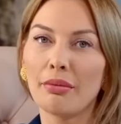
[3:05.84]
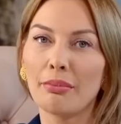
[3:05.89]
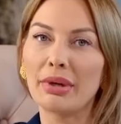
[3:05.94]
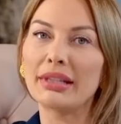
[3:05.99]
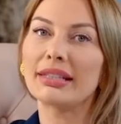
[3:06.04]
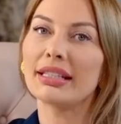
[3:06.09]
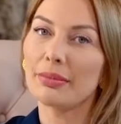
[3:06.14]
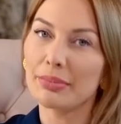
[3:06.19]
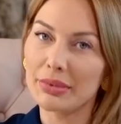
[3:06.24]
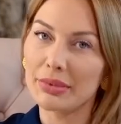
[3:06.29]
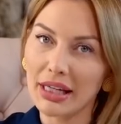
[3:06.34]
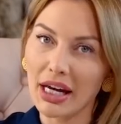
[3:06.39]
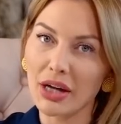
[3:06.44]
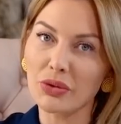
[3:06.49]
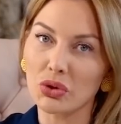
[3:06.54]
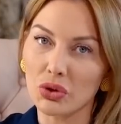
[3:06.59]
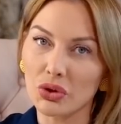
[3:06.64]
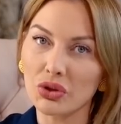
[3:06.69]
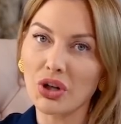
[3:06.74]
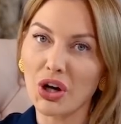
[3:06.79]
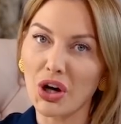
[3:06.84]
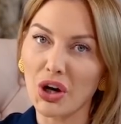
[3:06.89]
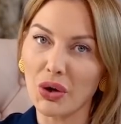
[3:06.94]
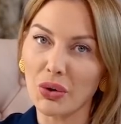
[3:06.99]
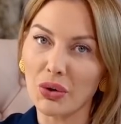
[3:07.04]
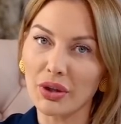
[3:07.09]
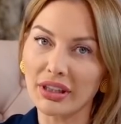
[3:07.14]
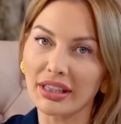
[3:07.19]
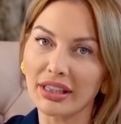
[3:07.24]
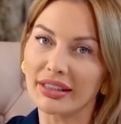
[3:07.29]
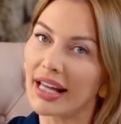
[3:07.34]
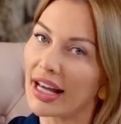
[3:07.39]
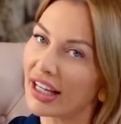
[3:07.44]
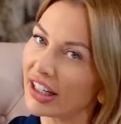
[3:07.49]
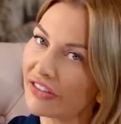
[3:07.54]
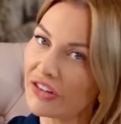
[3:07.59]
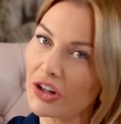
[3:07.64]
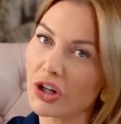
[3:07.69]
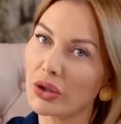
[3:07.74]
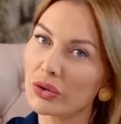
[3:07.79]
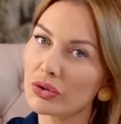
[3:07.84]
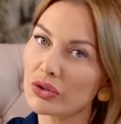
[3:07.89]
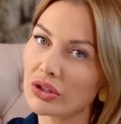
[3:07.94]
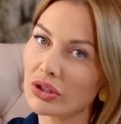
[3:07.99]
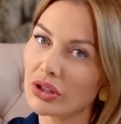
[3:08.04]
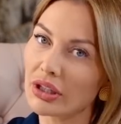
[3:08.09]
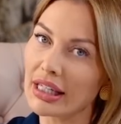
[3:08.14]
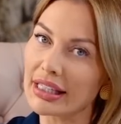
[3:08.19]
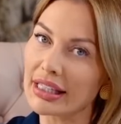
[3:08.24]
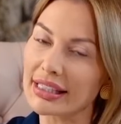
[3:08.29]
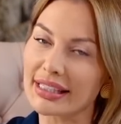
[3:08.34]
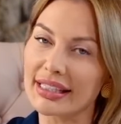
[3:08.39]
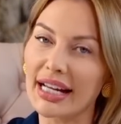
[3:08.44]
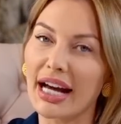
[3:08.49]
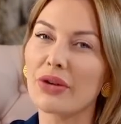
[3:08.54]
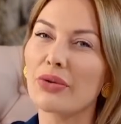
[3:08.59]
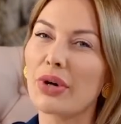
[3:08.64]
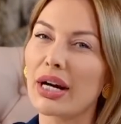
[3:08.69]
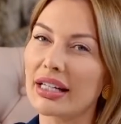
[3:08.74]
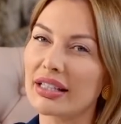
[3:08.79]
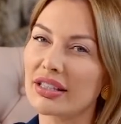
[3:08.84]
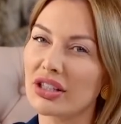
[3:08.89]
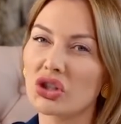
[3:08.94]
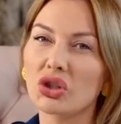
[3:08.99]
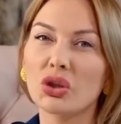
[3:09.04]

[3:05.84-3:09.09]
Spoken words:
But deep down, you know that that quote is directed